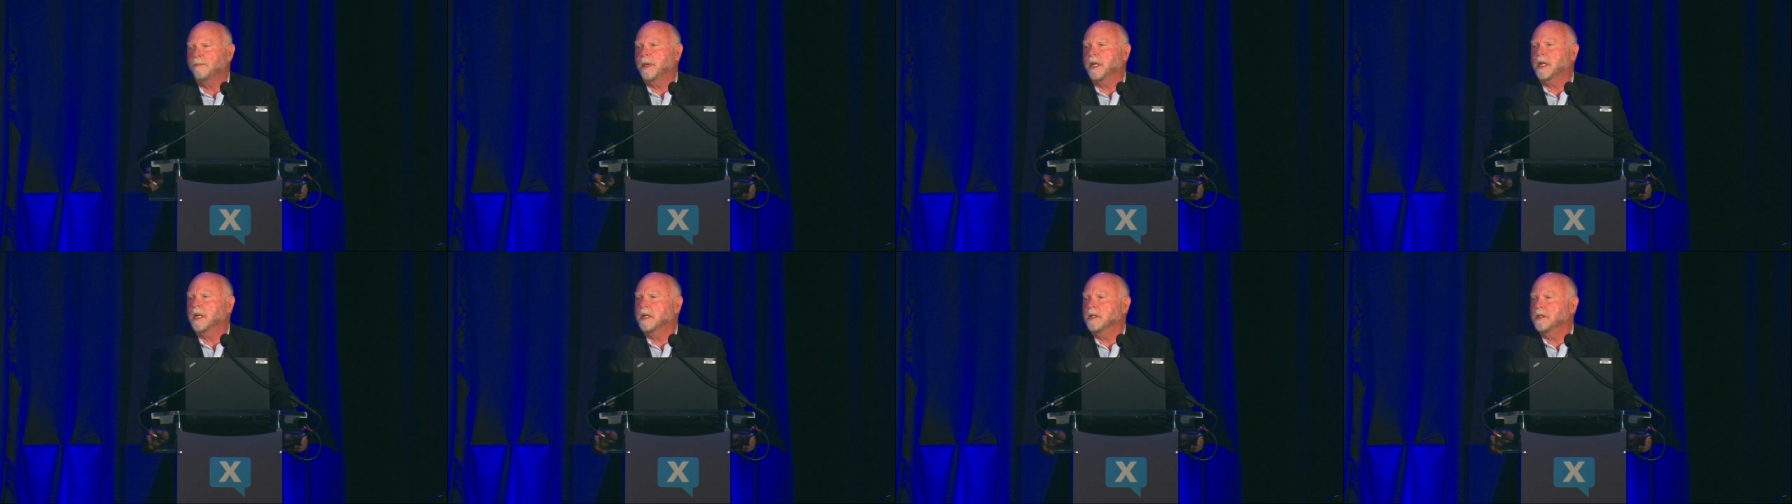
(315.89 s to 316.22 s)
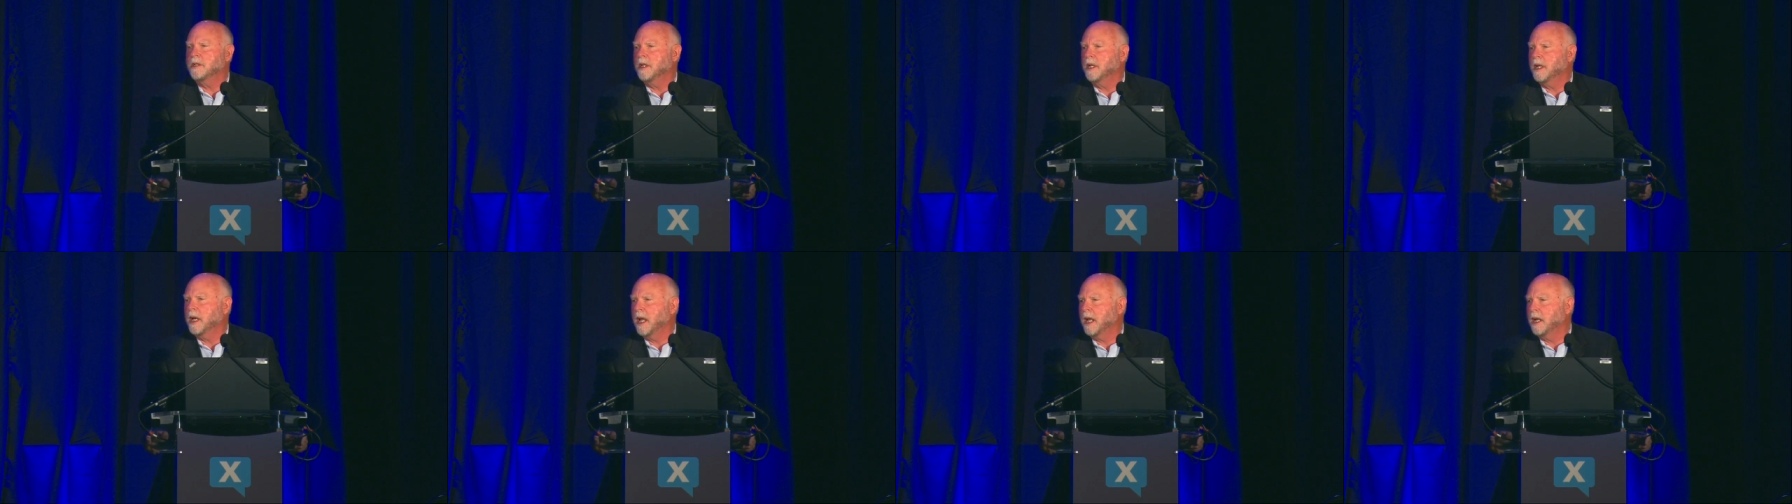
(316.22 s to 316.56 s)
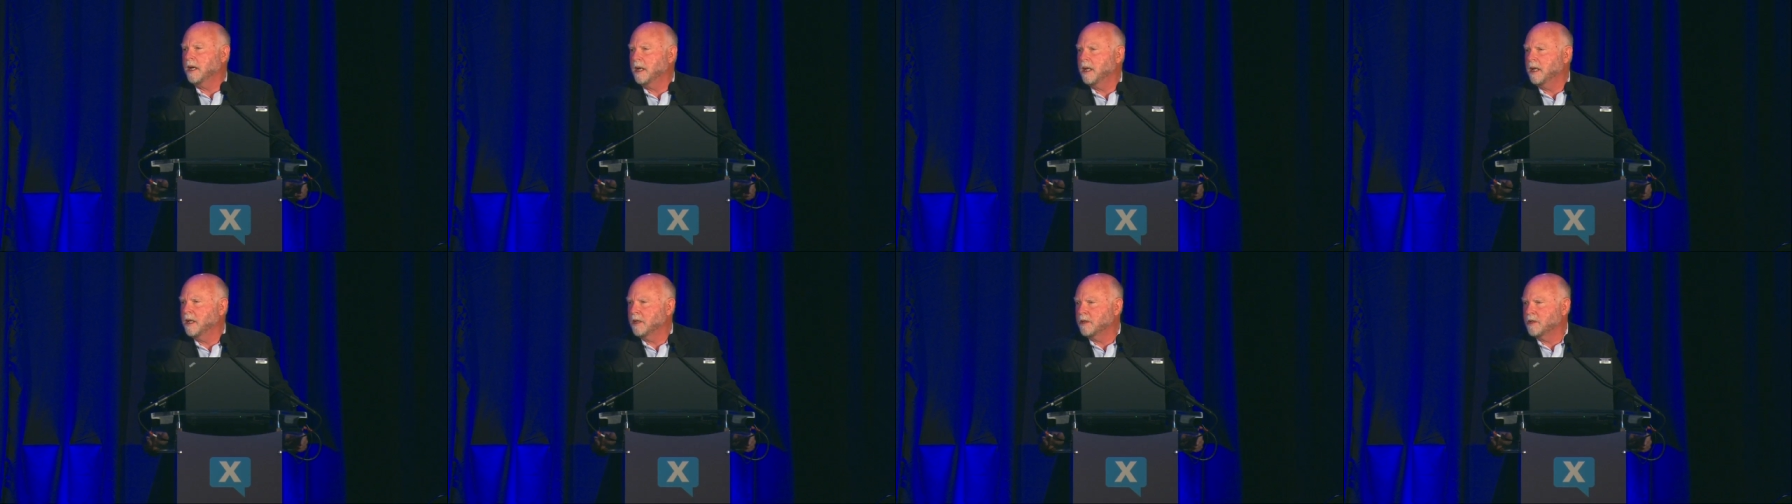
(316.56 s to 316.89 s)
because it had
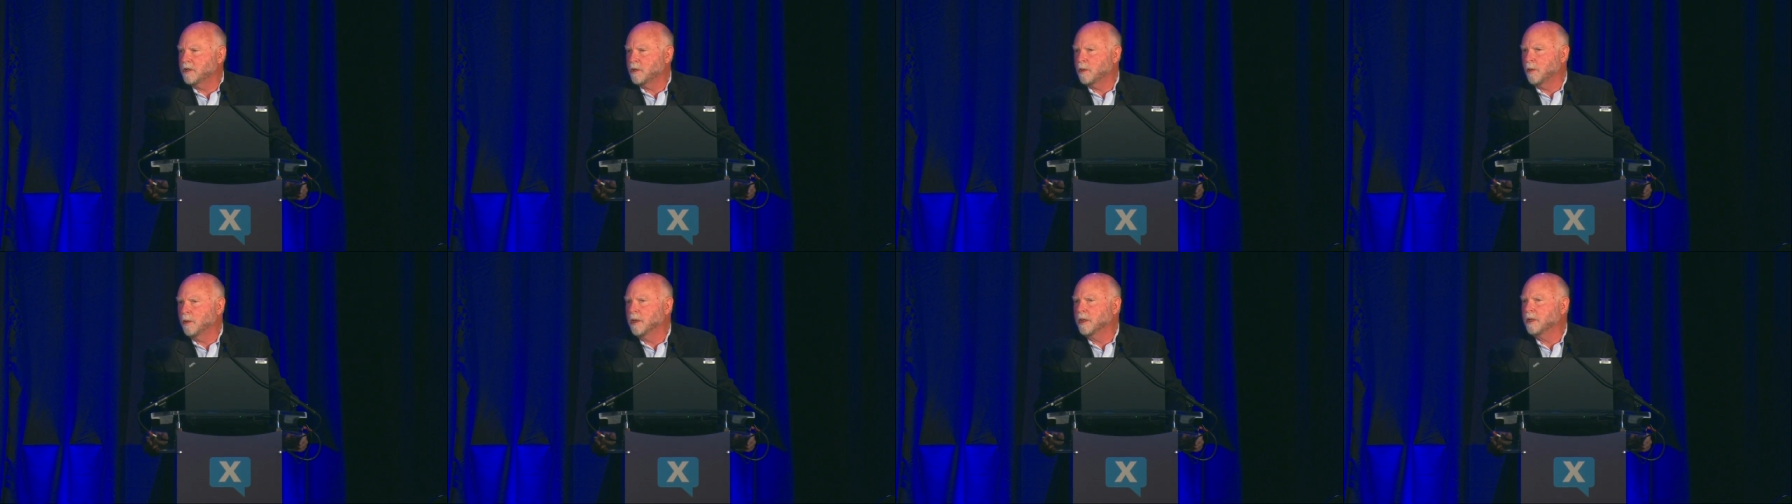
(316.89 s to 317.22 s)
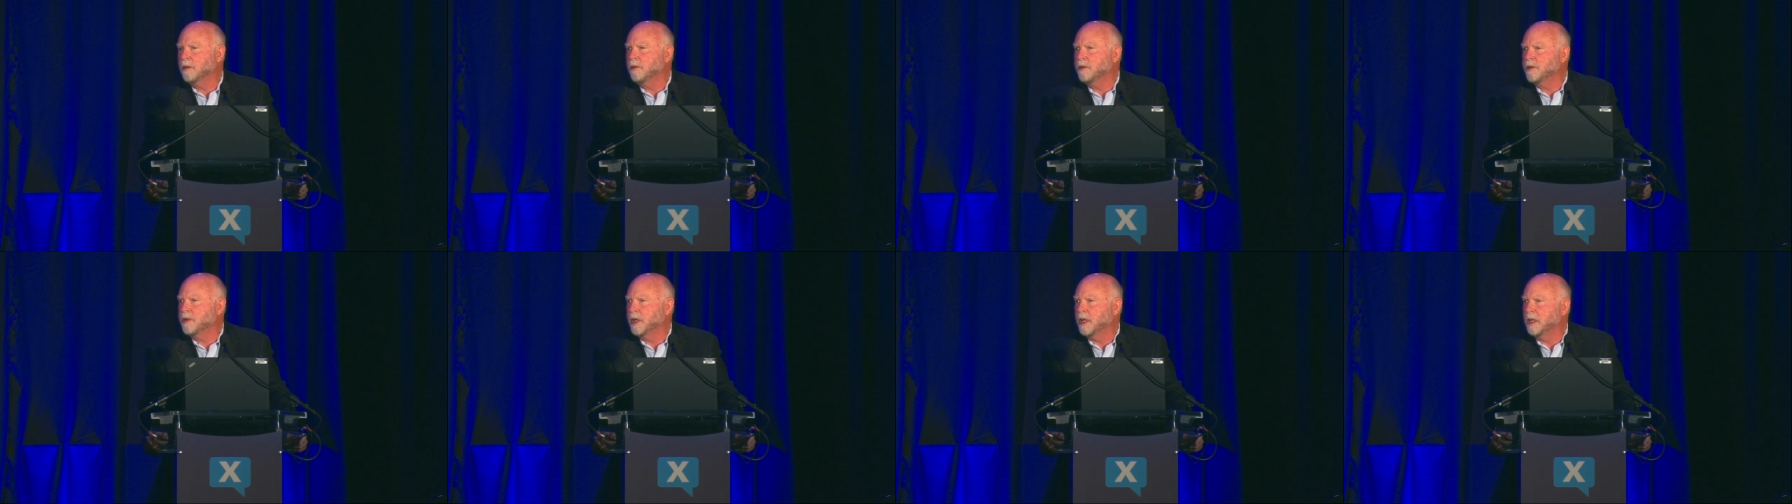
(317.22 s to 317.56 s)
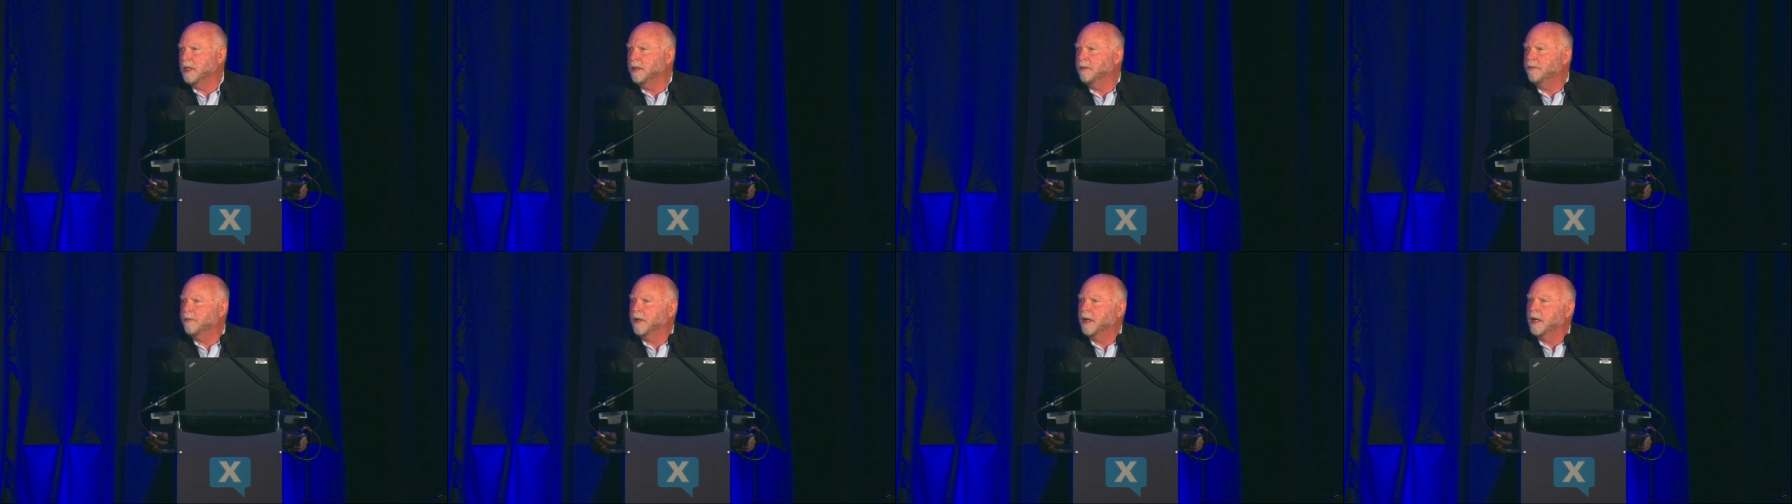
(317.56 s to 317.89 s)
historical
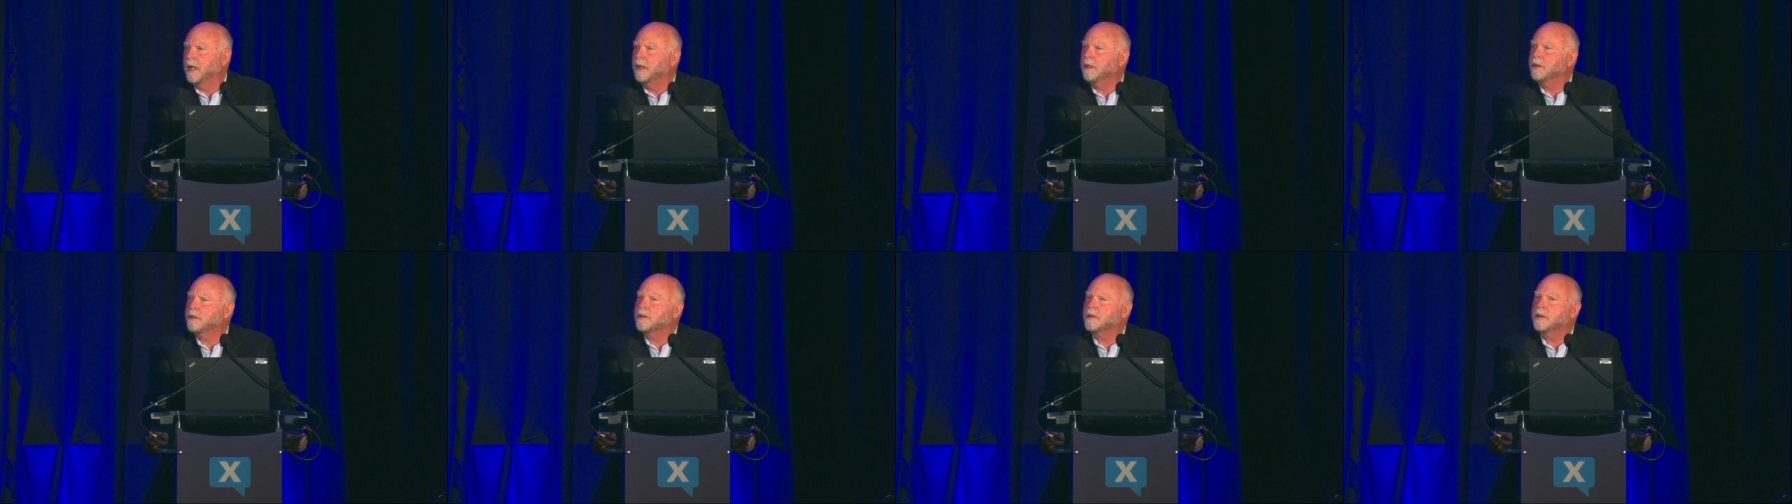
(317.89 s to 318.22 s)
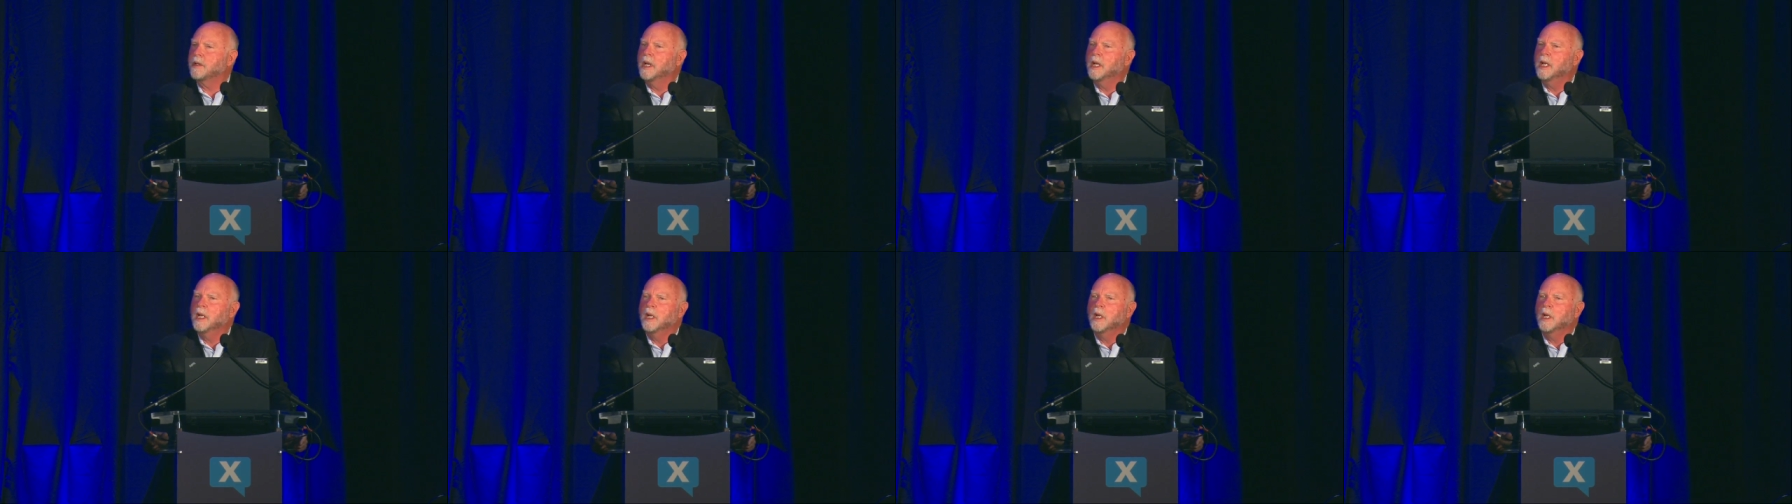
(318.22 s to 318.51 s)
significance,